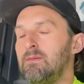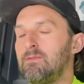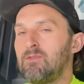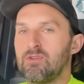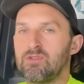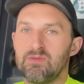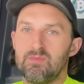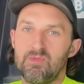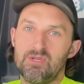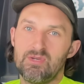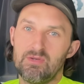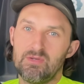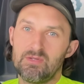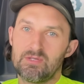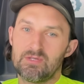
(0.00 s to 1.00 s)
got some
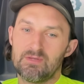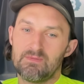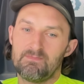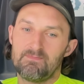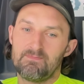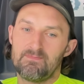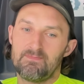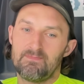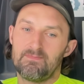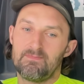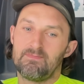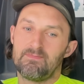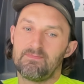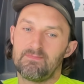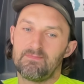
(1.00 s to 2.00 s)
news.
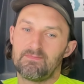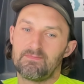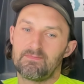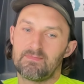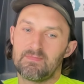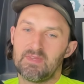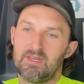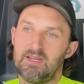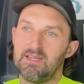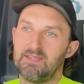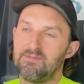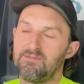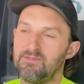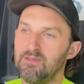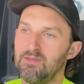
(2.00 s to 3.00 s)
I had
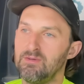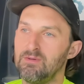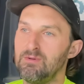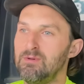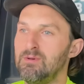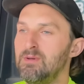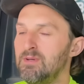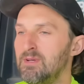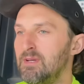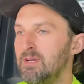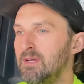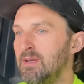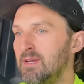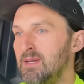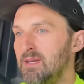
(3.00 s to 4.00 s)
a few
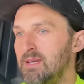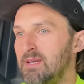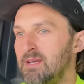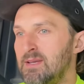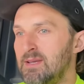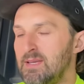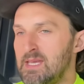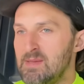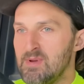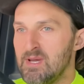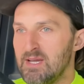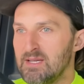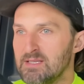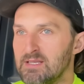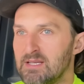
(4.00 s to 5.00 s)

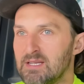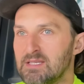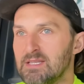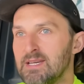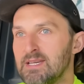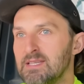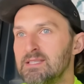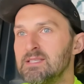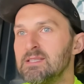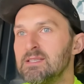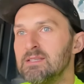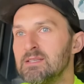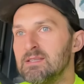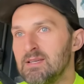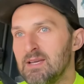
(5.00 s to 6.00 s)
emails last night,
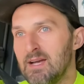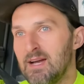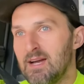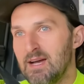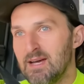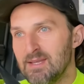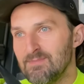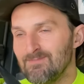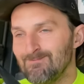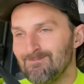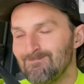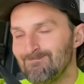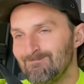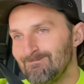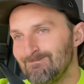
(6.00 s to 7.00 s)
and
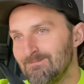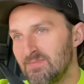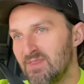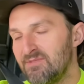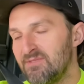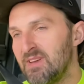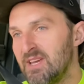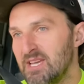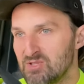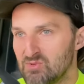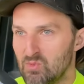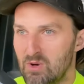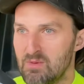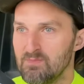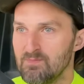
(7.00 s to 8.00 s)
the first
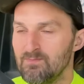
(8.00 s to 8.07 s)
one